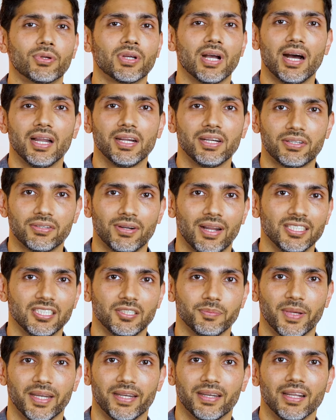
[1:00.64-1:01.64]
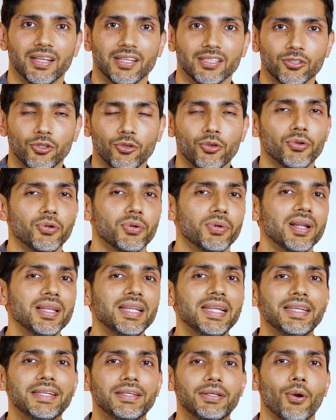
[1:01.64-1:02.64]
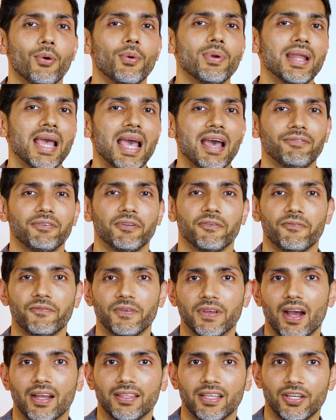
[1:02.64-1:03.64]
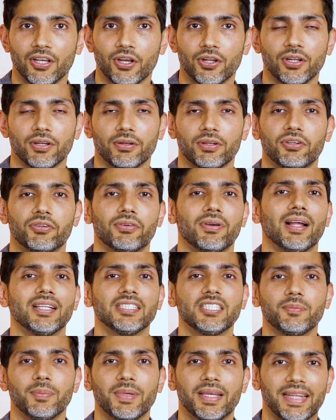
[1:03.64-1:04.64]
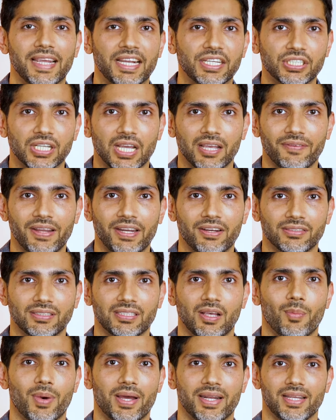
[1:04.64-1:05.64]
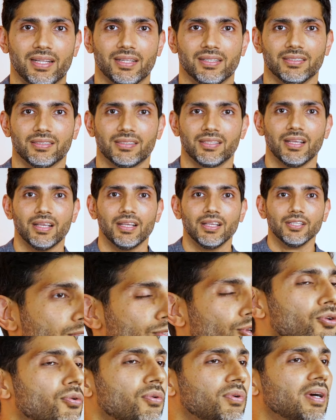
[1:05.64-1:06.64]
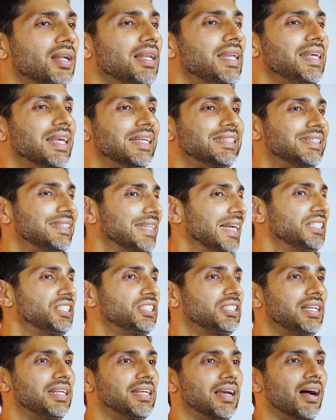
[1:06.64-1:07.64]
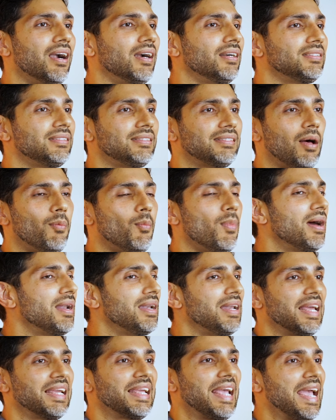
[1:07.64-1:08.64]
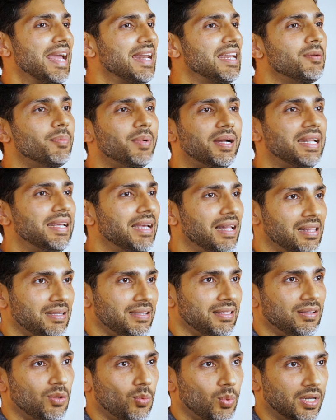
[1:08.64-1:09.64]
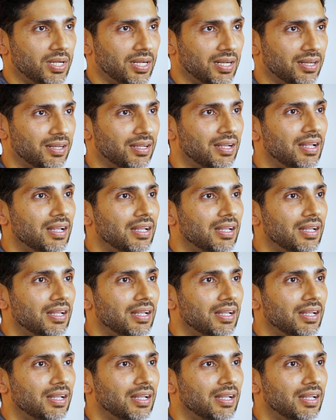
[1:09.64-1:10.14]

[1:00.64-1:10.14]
can't transmit. So you really don't have to fear that you're going to transmit HIV to someone else. So you really essentially are someone like anybody else in the world.